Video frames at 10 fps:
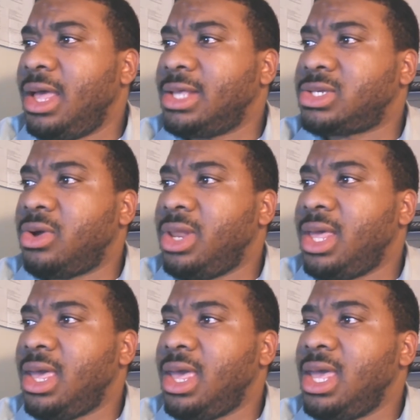It's going
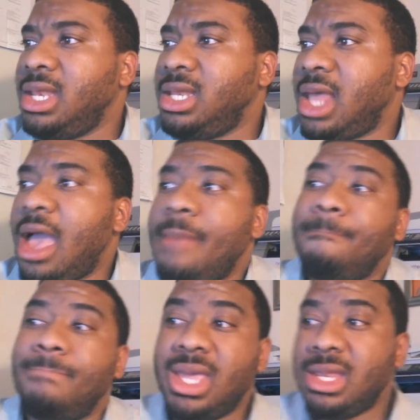to end at
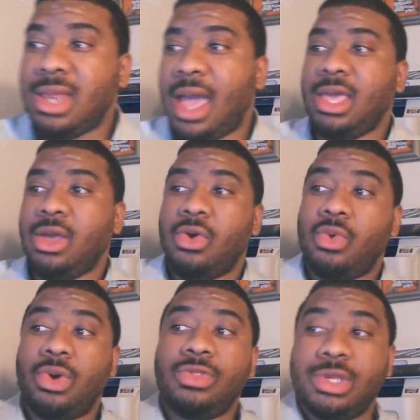midnight
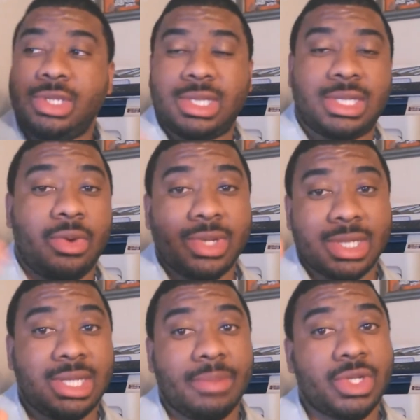on the on
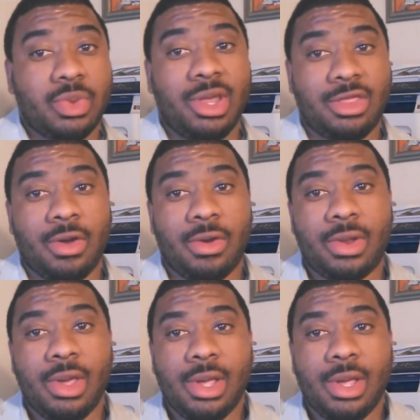December 23rd.